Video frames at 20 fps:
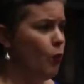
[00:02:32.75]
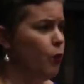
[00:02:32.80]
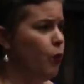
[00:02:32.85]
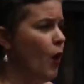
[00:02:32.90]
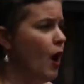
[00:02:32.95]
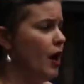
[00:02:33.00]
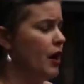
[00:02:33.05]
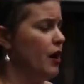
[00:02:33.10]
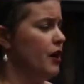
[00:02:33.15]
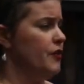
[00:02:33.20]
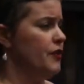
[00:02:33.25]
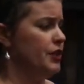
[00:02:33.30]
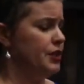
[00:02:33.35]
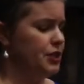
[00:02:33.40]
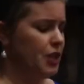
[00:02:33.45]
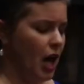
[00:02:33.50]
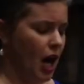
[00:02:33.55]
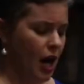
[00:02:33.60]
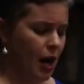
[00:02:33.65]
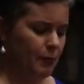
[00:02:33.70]
What are the
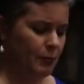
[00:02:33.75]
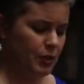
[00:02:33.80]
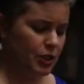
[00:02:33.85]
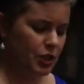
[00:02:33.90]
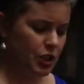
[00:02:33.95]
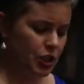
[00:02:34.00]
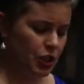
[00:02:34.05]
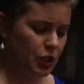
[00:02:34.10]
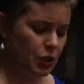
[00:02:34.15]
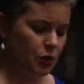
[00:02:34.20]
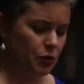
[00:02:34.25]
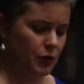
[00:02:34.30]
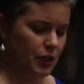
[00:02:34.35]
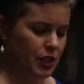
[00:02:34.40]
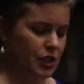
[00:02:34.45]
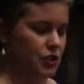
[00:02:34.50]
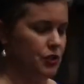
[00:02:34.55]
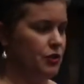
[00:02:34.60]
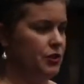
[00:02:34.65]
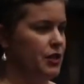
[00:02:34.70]
top two
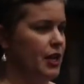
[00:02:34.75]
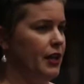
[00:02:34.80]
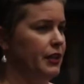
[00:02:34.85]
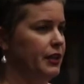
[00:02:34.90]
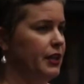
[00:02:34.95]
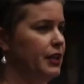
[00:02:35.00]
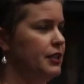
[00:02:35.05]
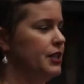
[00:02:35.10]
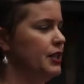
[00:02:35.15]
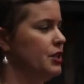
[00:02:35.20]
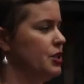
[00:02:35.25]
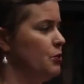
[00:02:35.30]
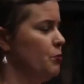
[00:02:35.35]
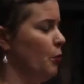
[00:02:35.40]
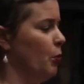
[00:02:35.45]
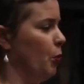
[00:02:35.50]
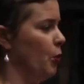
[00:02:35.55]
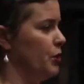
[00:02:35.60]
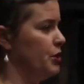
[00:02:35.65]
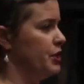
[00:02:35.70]
issues that lead to
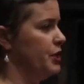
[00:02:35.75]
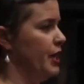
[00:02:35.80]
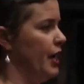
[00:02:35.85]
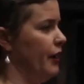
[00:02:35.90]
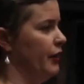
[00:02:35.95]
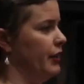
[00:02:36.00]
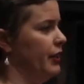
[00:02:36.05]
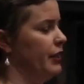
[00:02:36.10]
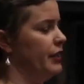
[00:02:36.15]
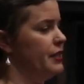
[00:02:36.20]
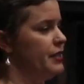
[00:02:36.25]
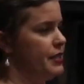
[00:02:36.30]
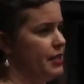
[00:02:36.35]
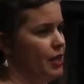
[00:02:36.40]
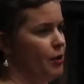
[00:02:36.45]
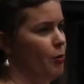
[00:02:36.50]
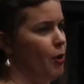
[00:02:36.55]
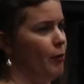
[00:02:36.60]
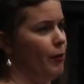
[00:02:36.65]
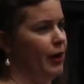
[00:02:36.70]
disproportionality in
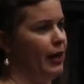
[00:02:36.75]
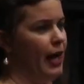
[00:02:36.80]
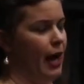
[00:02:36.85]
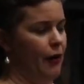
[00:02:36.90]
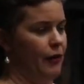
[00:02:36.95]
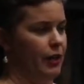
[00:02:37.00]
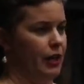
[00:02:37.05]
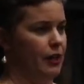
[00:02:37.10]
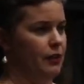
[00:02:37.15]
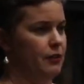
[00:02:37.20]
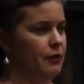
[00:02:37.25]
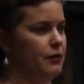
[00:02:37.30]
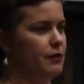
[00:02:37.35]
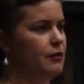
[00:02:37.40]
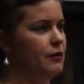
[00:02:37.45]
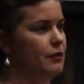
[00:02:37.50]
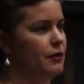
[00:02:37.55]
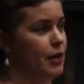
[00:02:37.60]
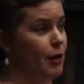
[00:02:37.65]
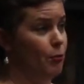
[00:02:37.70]
Santa Barbara County?
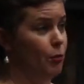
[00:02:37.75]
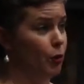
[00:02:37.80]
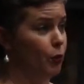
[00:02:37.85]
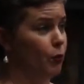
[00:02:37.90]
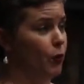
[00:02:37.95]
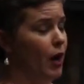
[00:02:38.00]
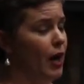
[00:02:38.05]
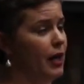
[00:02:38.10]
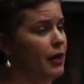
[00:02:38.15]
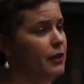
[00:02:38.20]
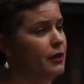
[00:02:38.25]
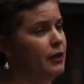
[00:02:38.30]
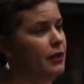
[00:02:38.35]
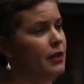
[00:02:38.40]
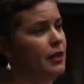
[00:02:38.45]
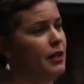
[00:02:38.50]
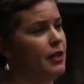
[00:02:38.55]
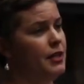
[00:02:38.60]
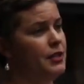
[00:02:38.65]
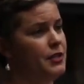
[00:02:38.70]
Number one,
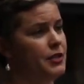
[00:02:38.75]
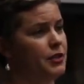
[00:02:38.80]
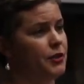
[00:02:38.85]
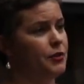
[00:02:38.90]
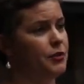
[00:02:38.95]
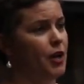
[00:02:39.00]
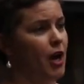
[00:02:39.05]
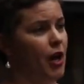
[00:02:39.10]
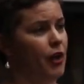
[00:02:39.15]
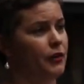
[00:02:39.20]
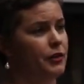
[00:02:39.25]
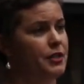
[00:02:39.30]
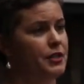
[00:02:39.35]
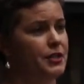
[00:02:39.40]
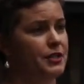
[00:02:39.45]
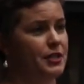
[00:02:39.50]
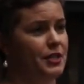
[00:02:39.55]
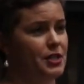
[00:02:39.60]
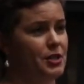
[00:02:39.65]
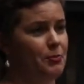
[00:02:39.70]
zero tolerance
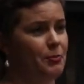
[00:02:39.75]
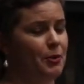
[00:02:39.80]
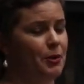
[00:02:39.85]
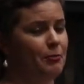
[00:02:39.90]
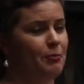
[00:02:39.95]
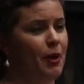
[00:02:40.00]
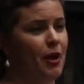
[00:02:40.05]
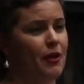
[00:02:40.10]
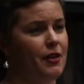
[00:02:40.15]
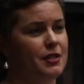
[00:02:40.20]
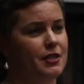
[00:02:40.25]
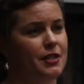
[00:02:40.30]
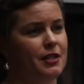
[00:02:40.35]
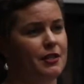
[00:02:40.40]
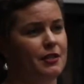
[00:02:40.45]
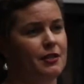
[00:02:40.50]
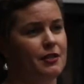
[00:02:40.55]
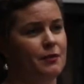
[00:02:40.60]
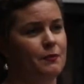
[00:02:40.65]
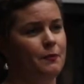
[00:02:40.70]
discipline
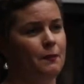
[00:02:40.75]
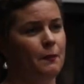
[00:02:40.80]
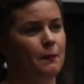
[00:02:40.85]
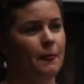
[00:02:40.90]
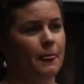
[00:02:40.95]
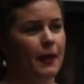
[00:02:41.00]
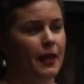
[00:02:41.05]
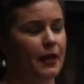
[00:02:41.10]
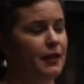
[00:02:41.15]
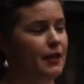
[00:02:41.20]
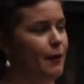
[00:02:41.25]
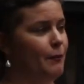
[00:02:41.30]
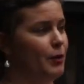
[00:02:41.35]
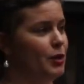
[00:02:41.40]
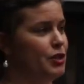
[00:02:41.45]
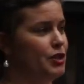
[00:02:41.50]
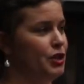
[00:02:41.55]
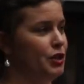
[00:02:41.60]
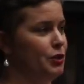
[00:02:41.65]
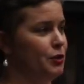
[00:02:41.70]
policies, and number
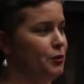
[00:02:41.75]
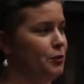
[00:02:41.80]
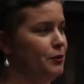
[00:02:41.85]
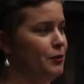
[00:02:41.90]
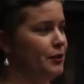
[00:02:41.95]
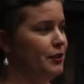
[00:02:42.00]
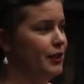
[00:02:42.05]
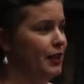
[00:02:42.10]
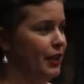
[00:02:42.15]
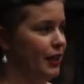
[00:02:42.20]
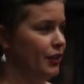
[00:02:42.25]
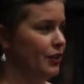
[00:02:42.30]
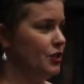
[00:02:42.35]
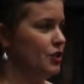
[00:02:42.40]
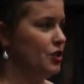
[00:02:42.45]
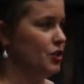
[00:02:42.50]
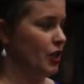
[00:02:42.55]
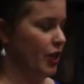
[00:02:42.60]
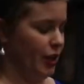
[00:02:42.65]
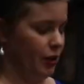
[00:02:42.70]
two,
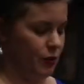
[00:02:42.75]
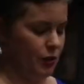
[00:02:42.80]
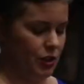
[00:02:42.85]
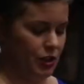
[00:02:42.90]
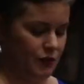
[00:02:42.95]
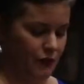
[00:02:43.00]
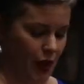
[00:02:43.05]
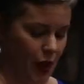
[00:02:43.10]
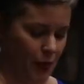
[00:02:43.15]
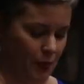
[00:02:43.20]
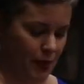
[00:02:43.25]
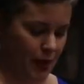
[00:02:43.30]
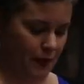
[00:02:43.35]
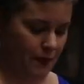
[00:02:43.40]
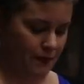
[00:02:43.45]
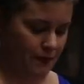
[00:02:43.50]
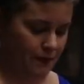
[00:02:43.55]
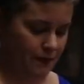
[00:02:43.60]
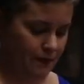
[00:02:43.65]
English language development.